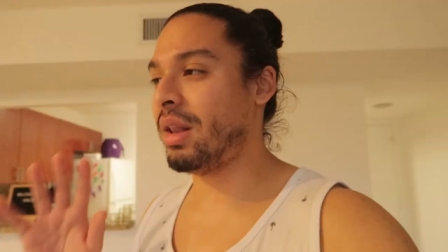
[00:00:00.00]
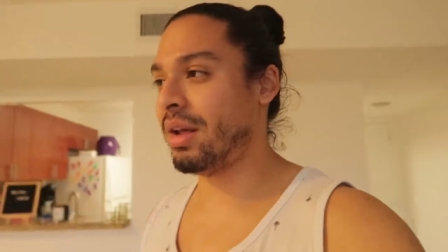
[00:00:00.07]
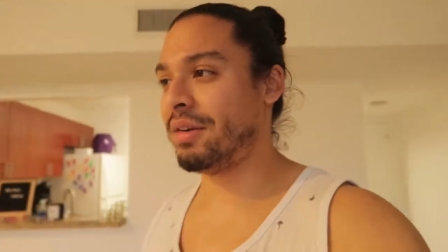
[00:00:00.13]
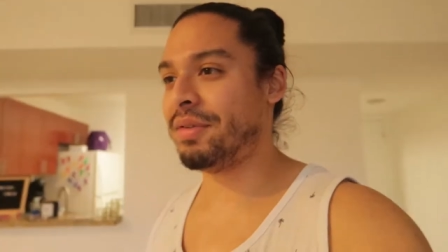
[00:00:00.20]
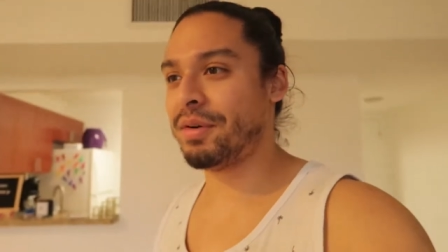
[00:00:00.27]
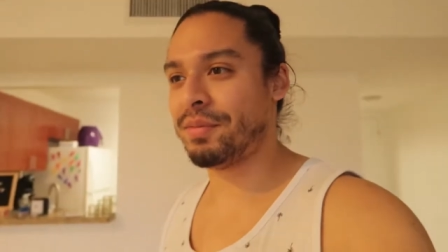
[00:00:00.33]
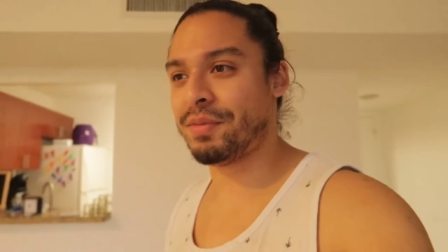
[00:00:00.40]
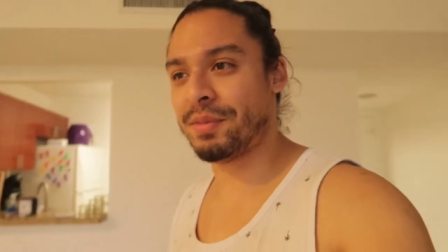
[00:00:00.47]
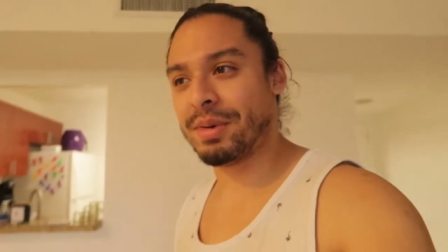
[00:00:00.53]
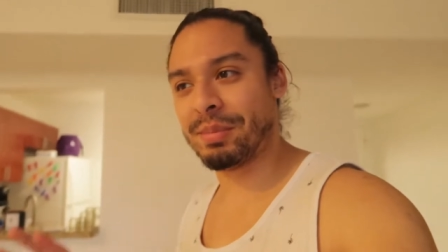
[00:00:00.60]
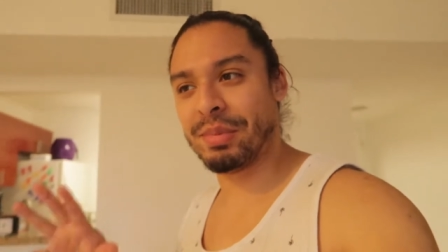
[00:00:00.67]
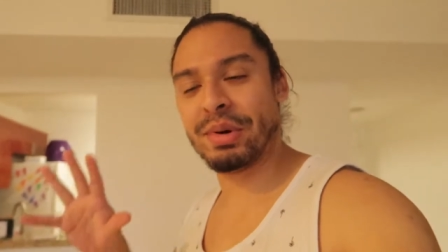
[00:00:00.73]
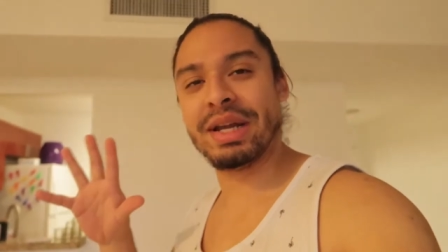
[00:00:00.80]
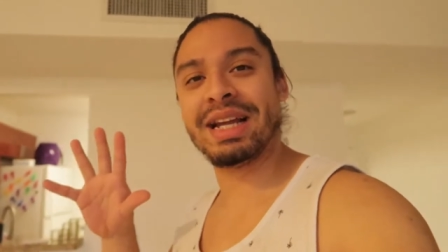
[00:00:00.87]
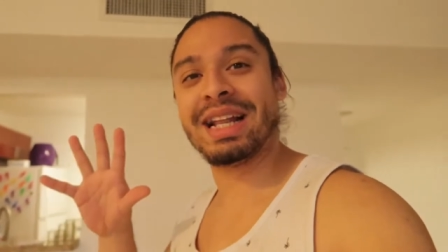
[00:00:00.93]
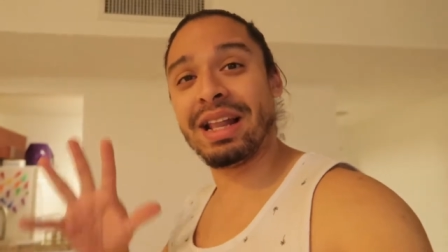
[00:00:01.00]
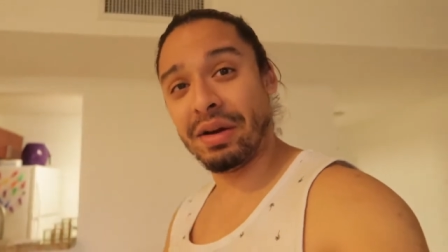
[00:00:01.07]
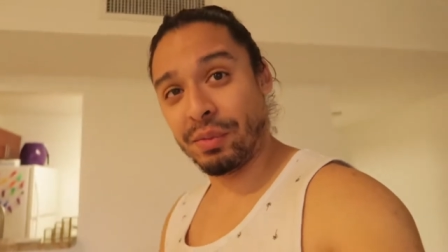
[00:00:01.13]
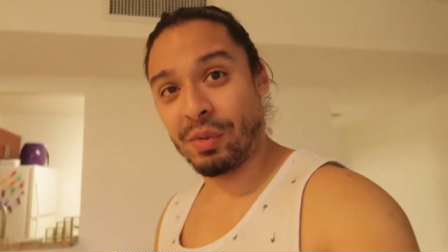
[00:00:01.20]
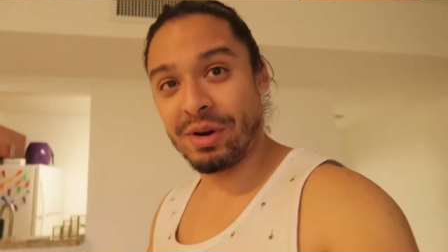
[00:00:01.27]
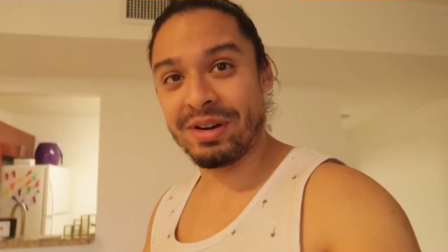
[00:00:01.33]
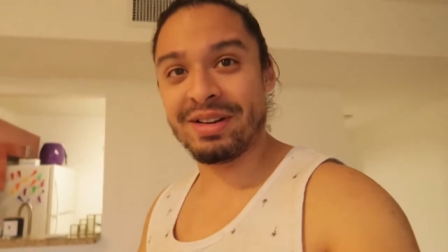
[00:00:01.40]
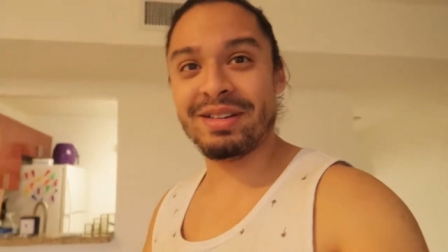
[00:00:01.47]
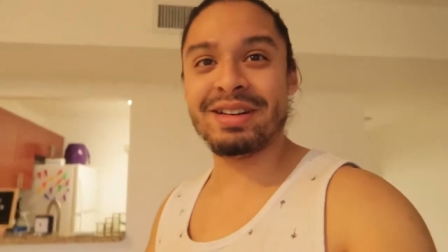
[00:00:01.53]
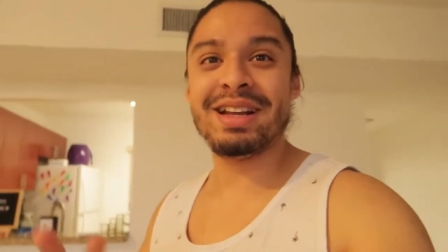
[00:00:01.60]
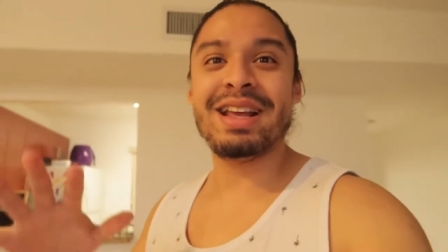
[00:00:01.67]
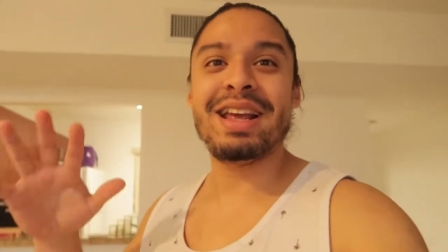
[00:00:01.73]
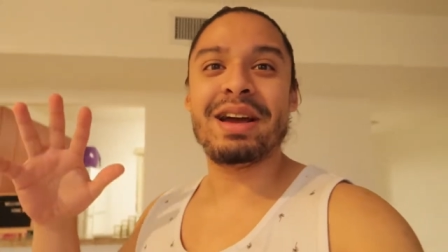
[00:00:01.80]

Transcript: A lot of help from my boy Cloud Walker.